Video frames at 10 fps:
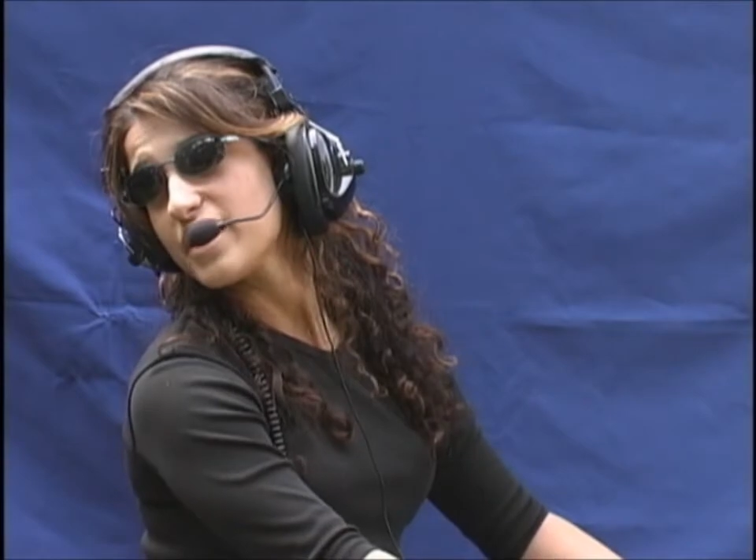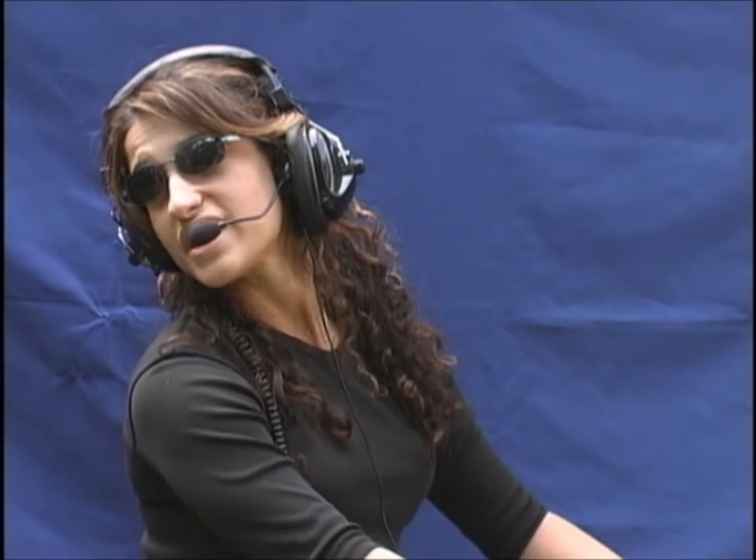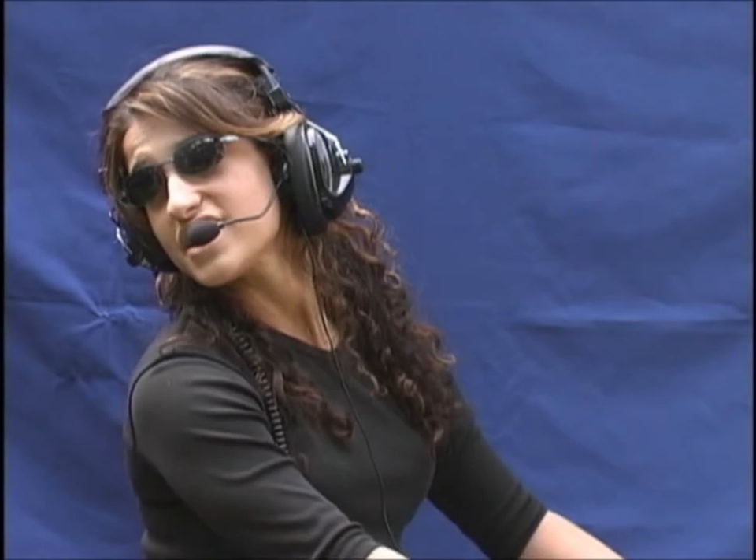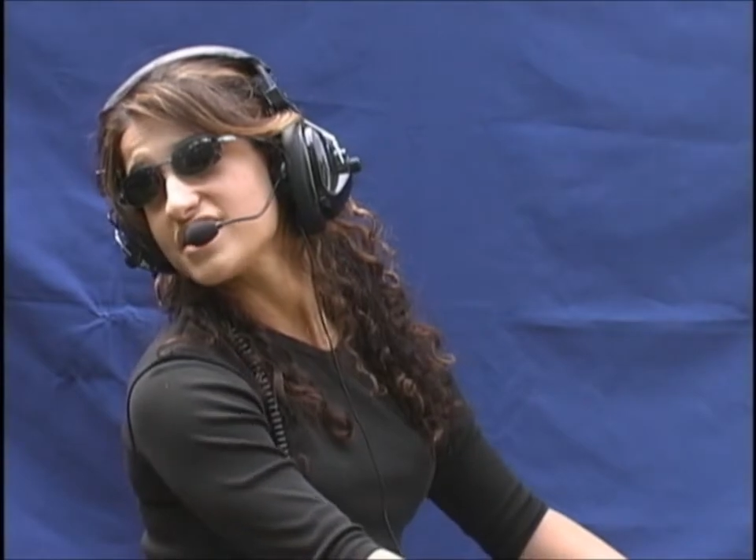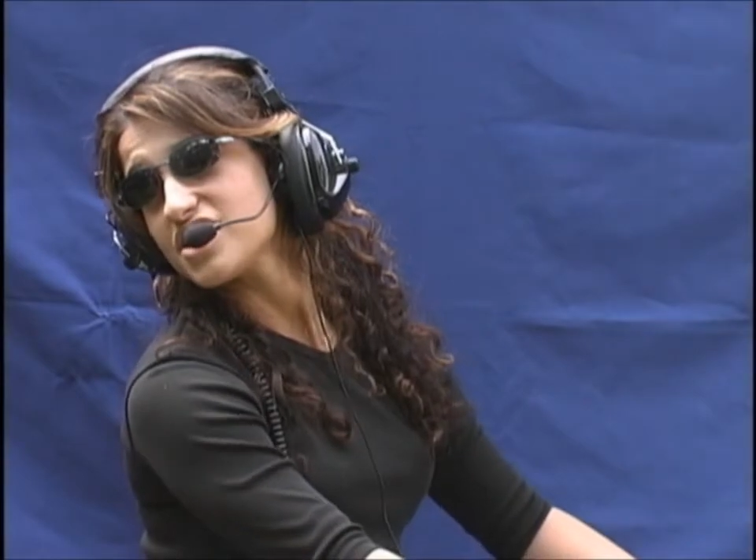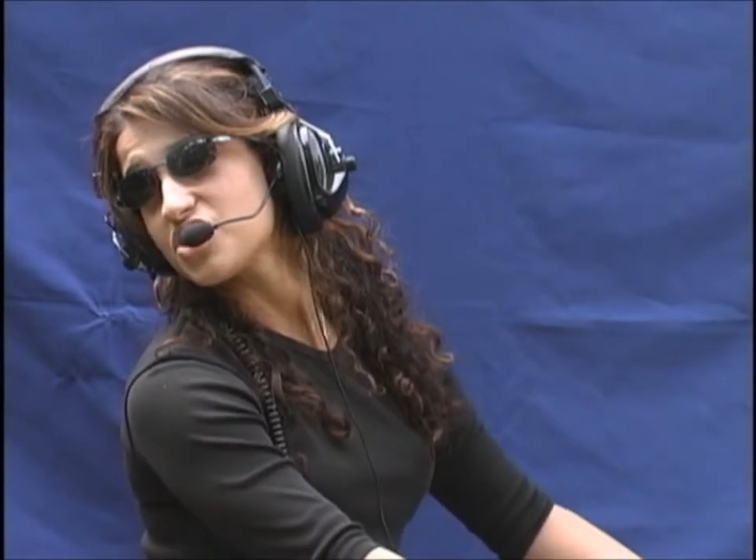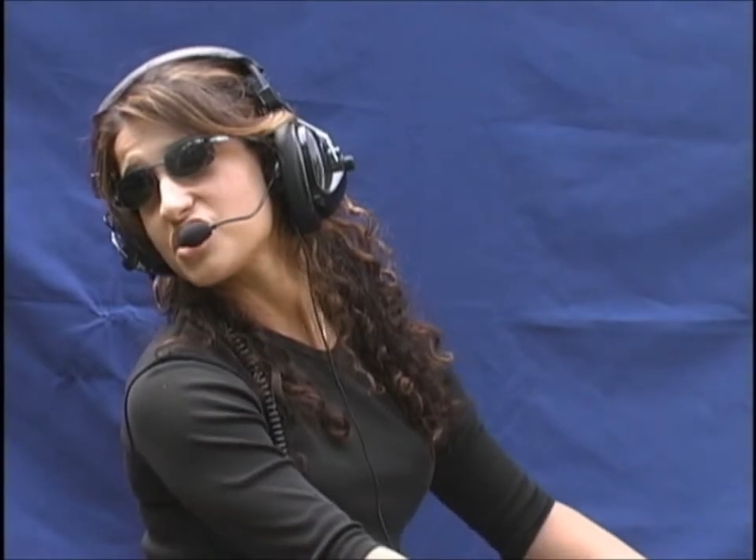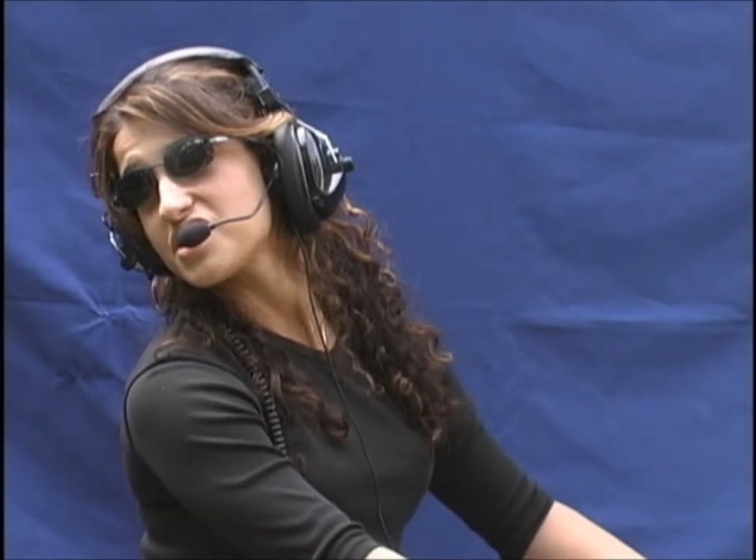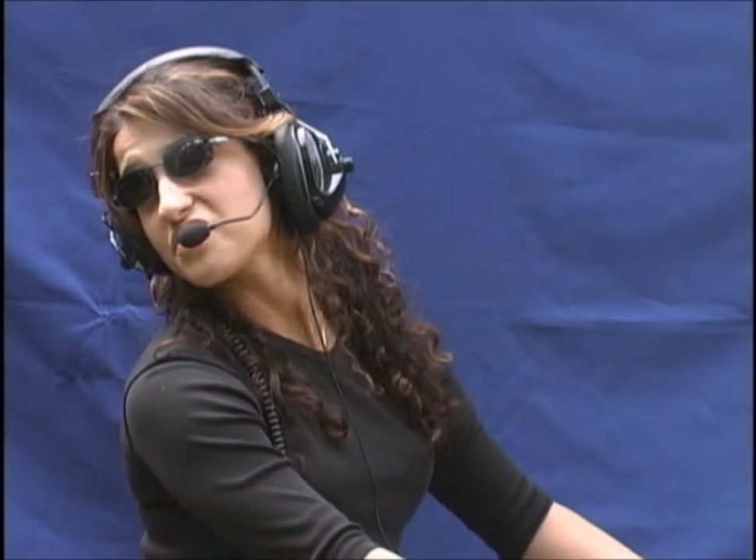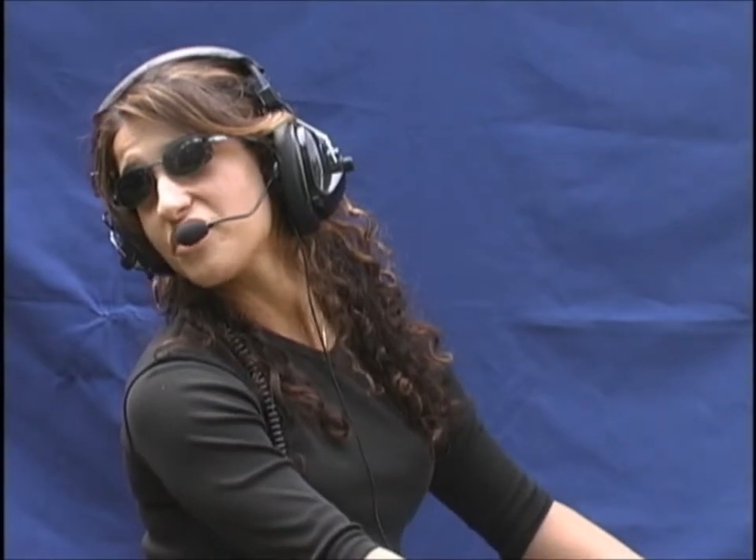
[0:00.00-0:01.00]
we felt
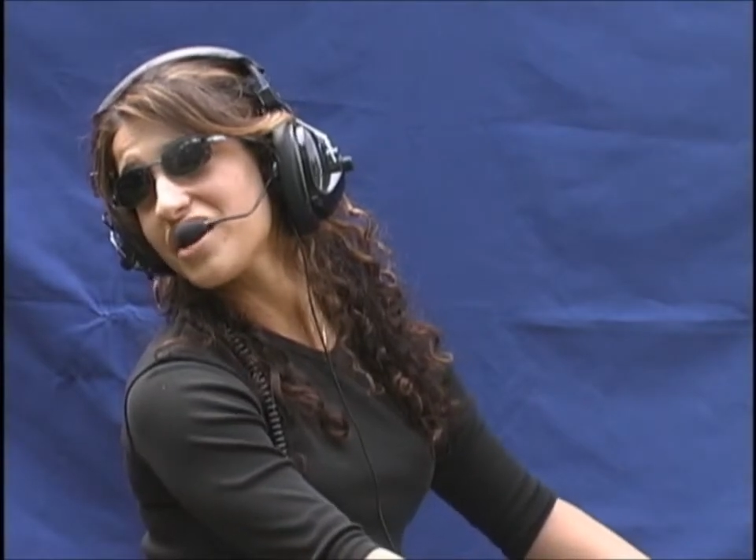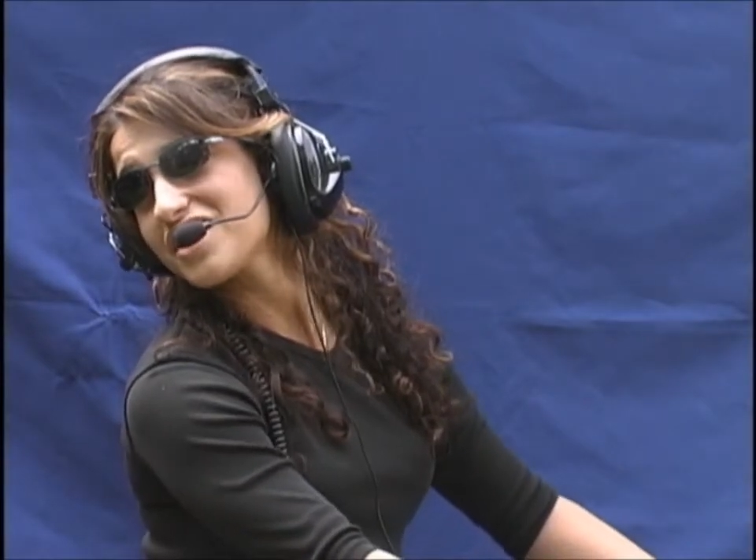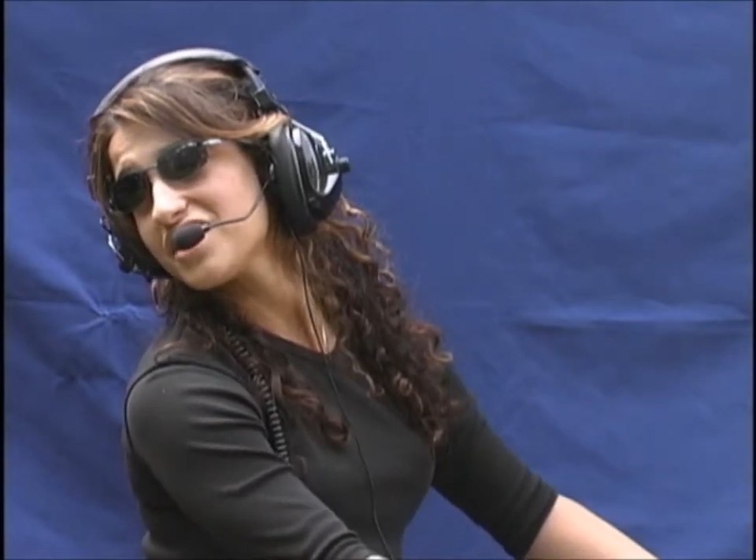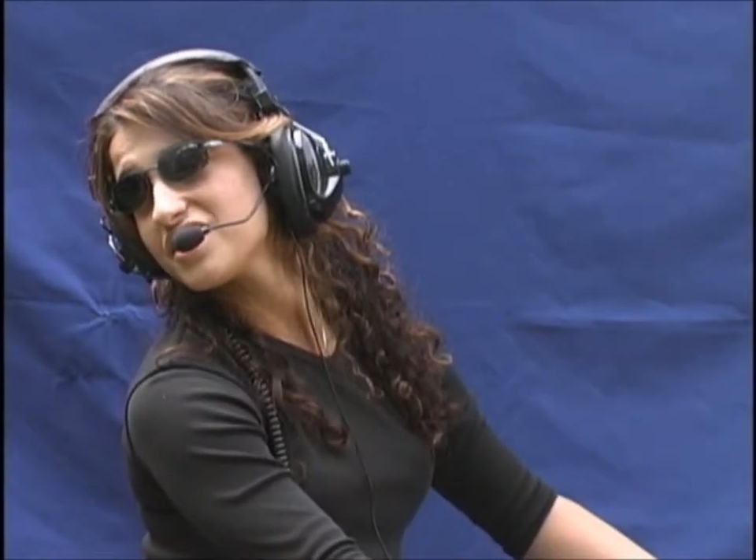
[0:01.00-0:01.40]
that it didn't look